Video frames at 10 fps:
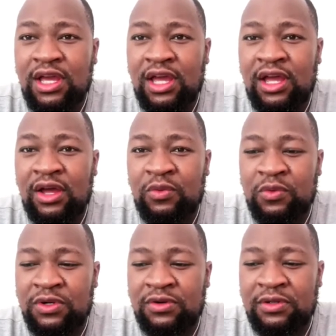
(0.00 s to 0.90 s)
we
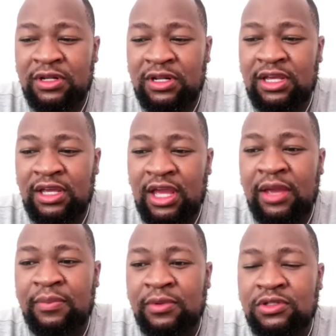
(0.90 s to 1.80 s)
were really
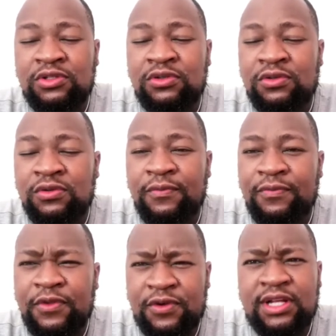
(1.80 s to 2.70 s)
able to
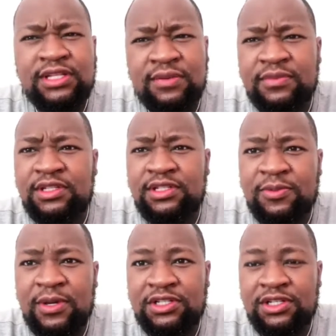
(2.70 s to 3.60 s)
create something
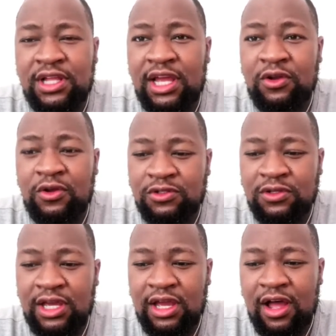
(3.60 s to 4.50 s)
special. And also,
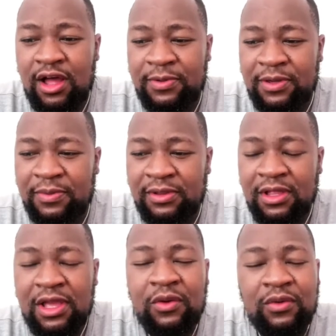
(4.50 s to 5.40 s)
there are people
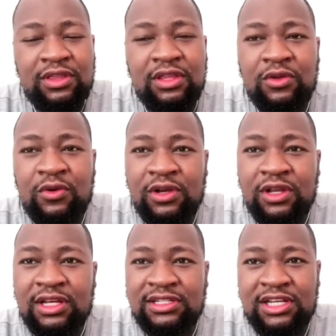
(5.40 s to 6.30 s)
within the
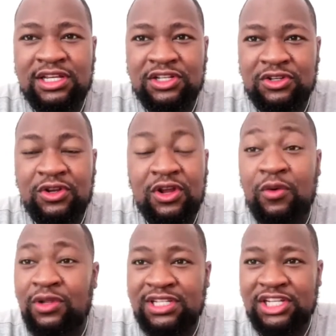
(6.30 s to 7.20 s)
organization. You know, I
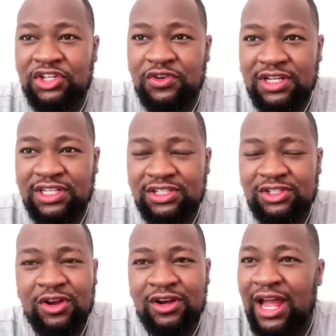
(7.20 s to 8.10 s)
will say Charisse.
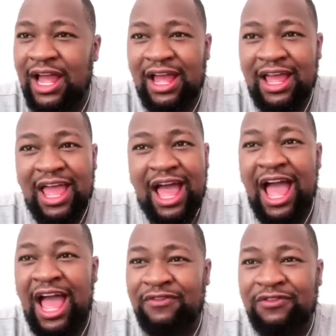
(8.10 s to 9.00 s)
Sorry, I
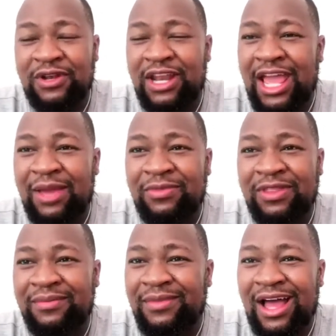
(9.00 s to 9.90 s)
have to name
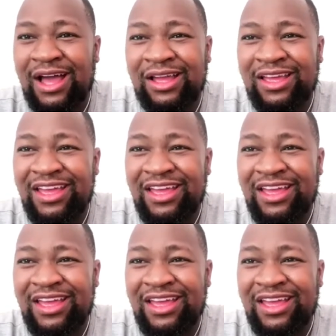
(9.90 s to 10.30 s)
them. I